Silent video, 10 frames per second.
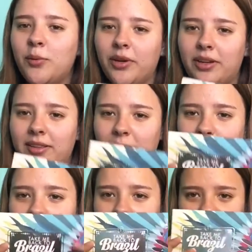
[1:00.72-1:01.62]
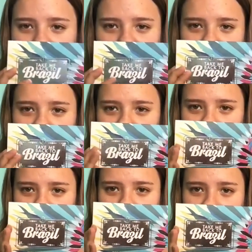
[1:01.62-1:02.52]
what the packaging
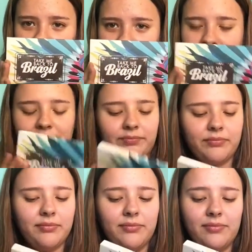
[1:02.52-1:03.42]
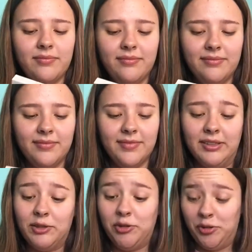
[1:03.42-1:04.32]
looks like.
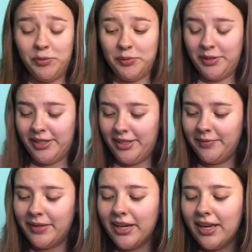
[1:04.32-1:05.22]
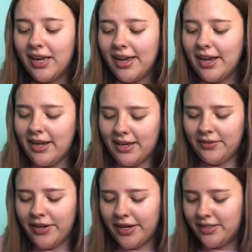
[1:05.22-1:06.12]
Super pretty.
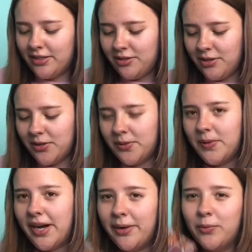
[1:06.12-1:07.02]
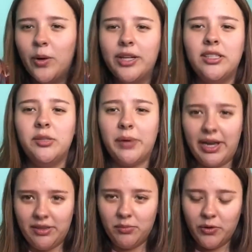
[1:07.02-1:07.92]
If you guys know, I wanted to
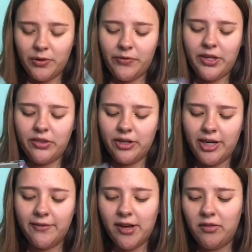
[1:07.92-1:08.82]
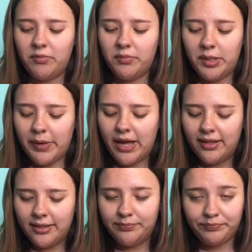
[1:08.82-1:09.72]
buy the Morphe thirty-five B
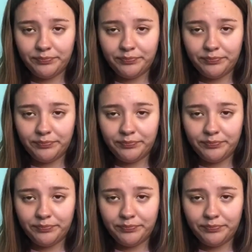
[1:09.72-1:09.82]
palette